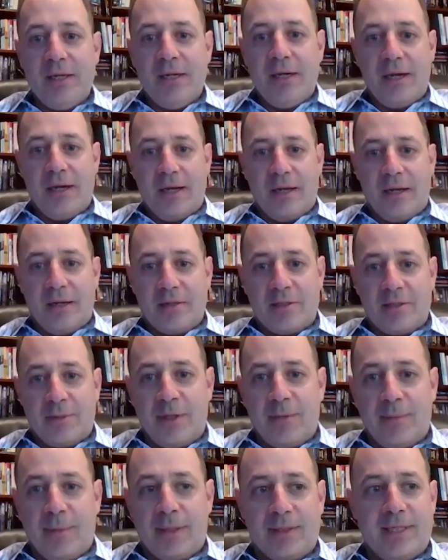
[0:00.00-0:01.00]
I
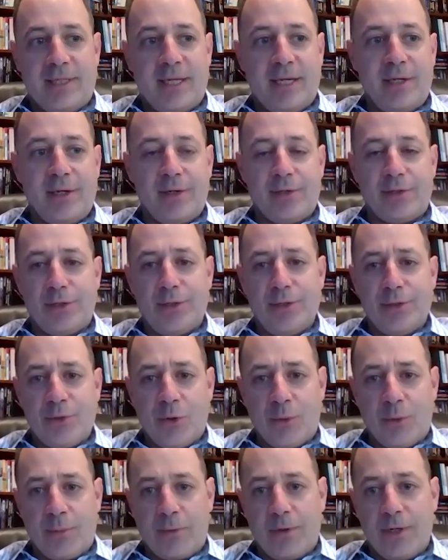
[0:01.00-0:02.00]
spent about 10 years at News
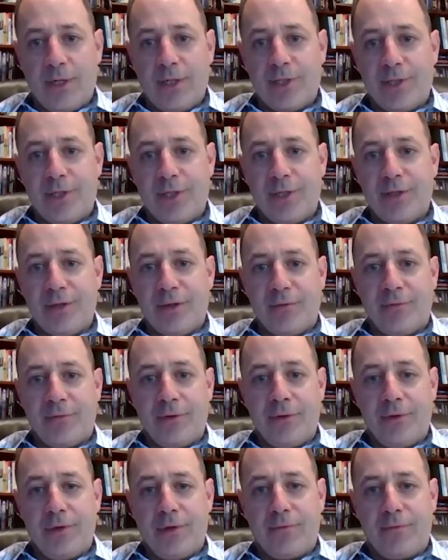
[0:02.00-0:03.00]
Corporation, a
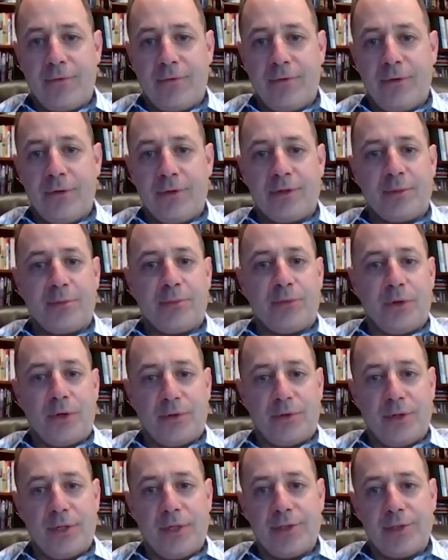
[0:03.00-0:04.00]
few years at
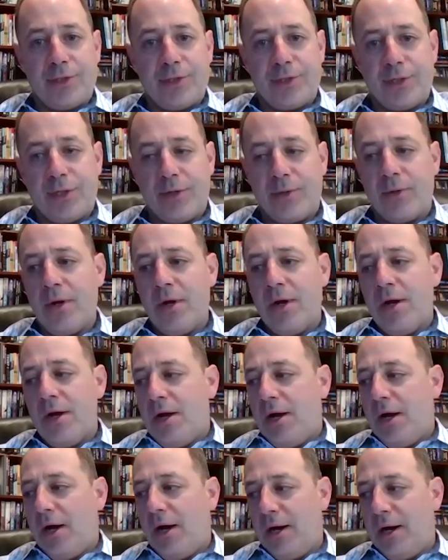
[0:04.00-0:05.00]
Broadridge. So
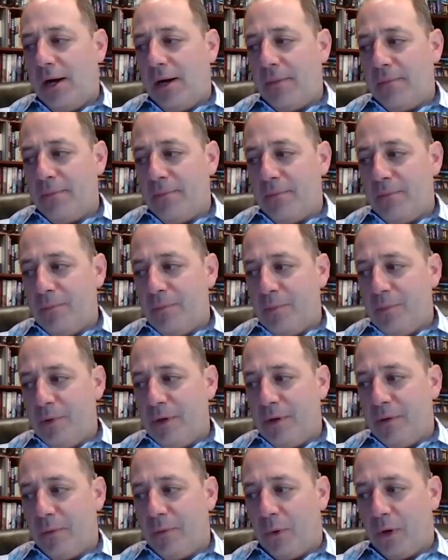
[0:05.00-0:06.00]

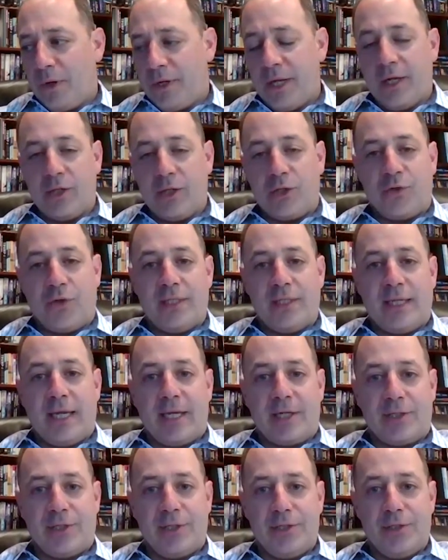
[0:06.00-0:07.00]
working on
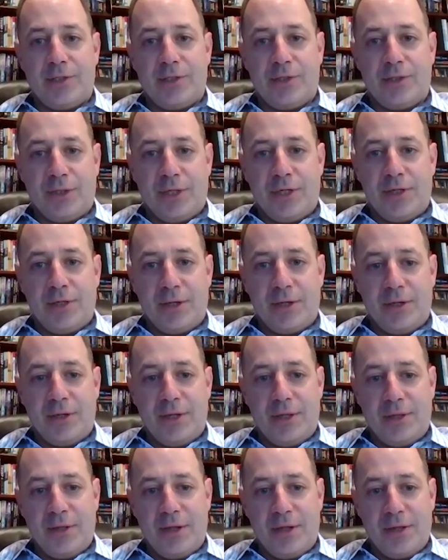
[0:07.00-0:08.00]
transactions in
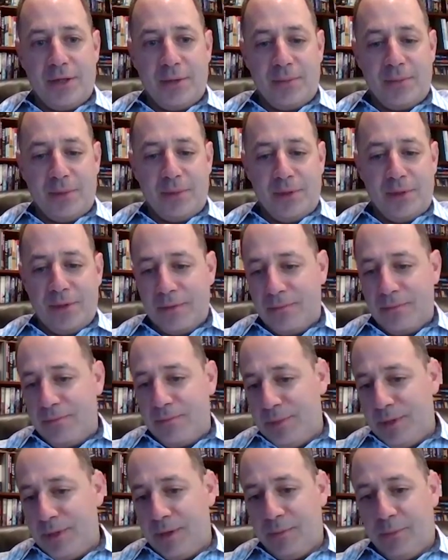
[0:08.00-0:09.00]
the
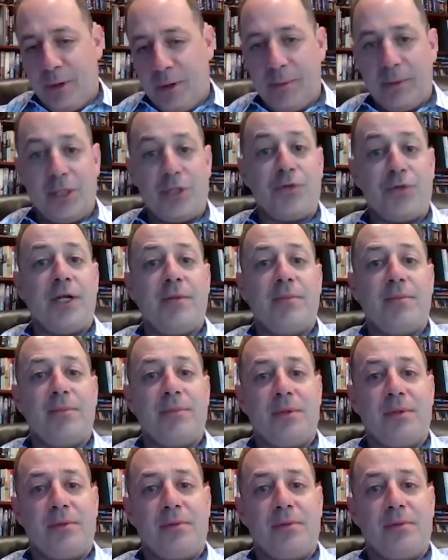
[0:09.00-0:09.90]
publicly traded